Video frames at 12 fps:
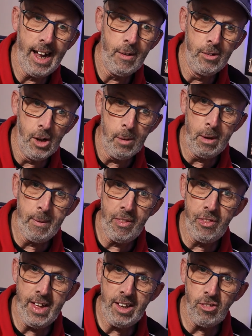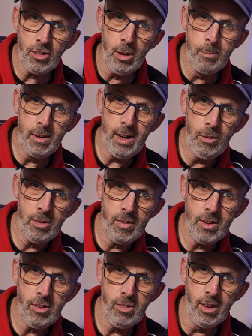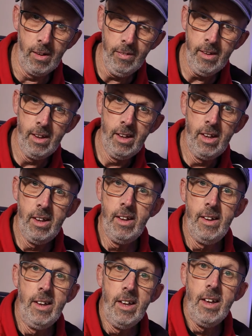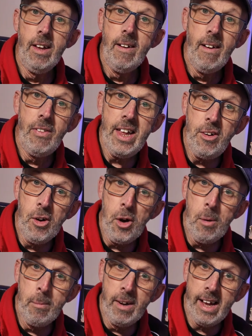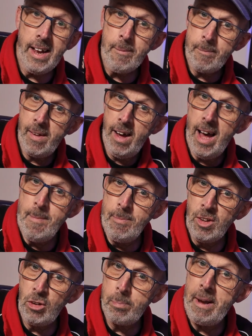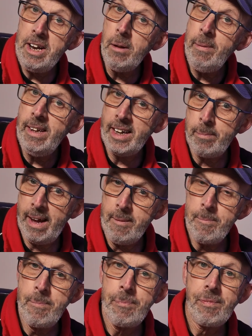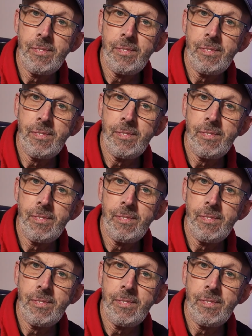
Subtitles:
Now, normally when things come close to the sun, they normally speed up a little bit.